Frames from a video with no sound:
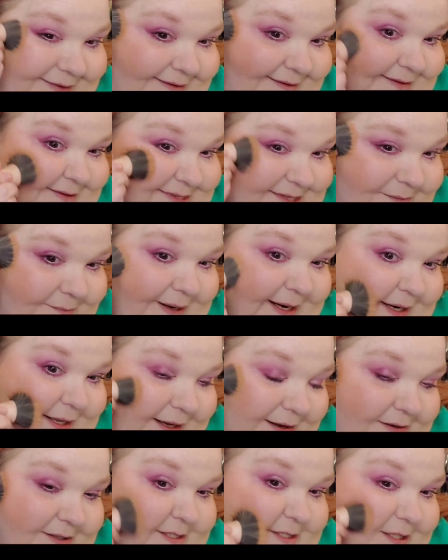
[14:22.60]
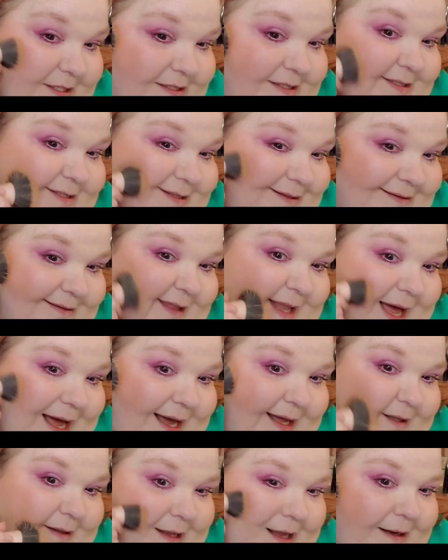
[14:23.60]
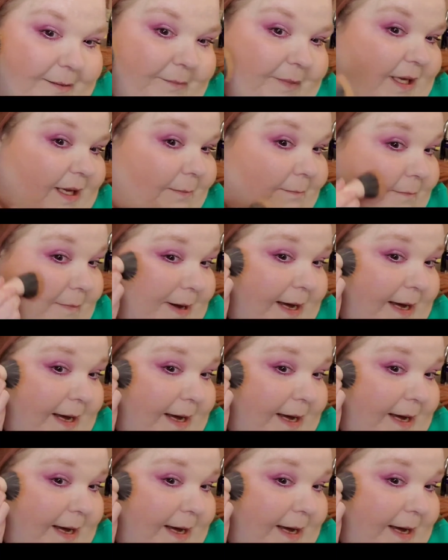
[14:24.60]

Somebody else that's light like me,